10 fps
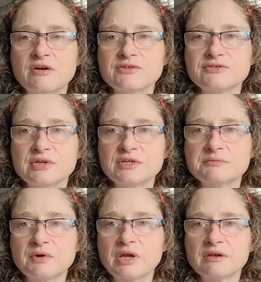also needs a
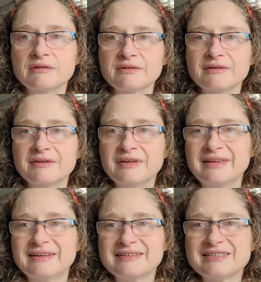break.
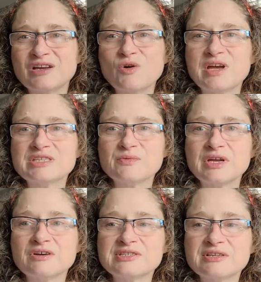So as we
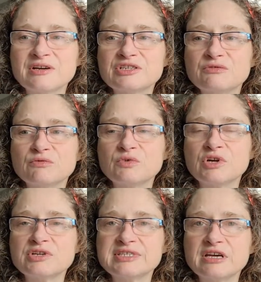all start to root
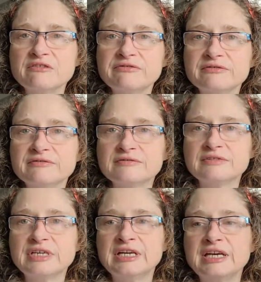ourselves
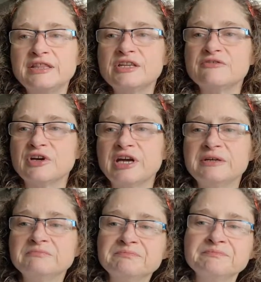in the
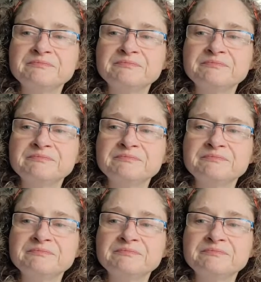divine,